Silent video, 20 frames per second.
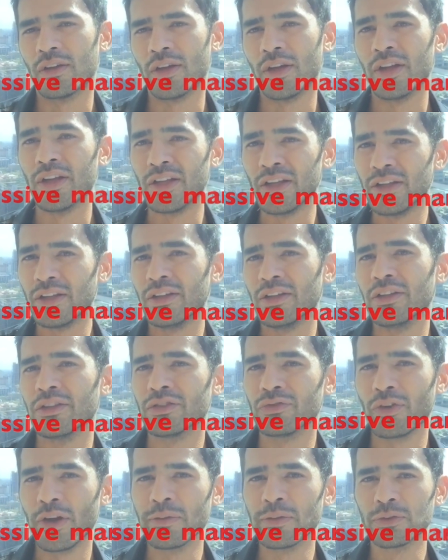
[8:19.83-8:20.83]

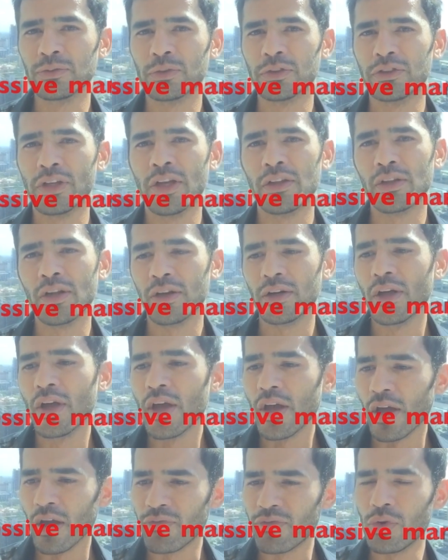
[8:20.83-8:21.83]
He's famous for saying that
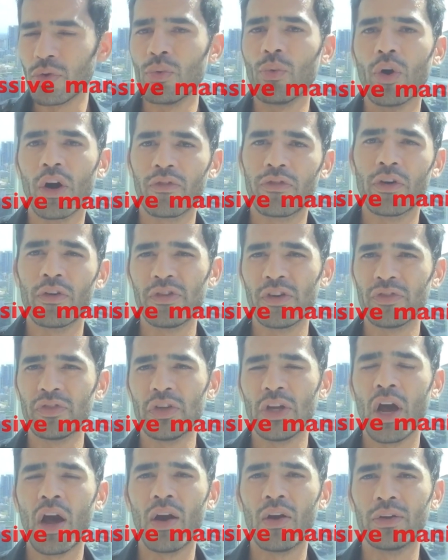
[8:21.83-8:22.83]
if you work for
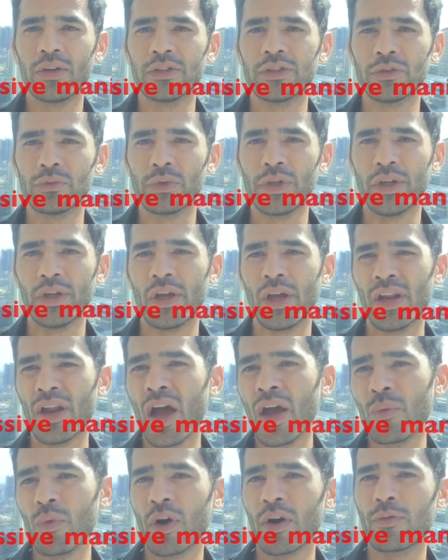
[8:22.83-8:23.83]
50 hours a week and
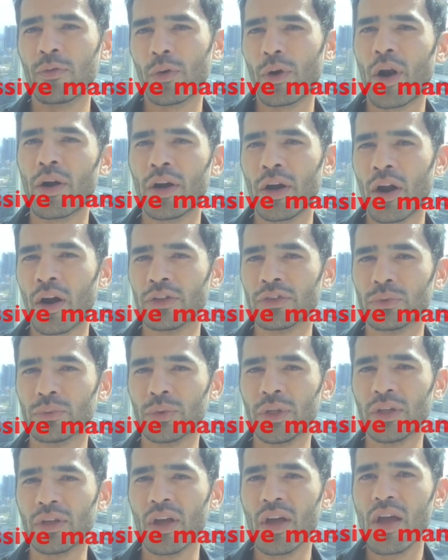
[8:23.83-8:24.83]
I work for 100 hours a
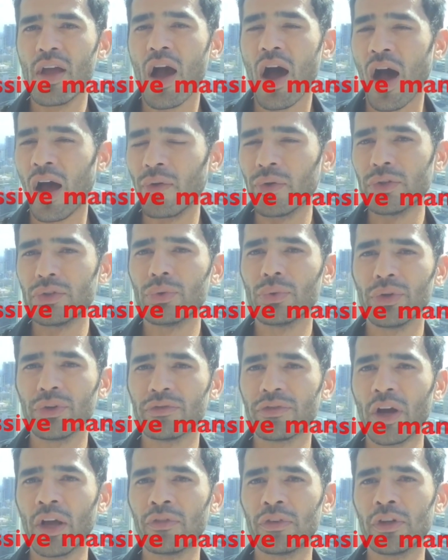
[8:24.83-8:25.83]
week, I will do
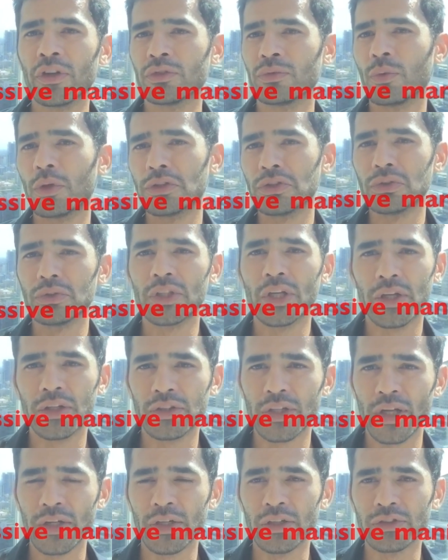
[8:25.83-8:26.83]
in 5 years what you
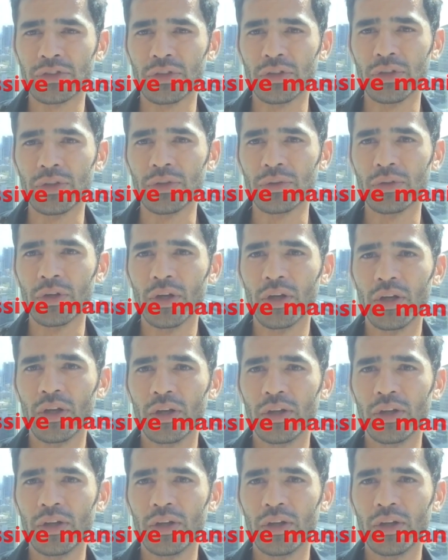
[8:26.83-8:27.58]
take 10 years to do.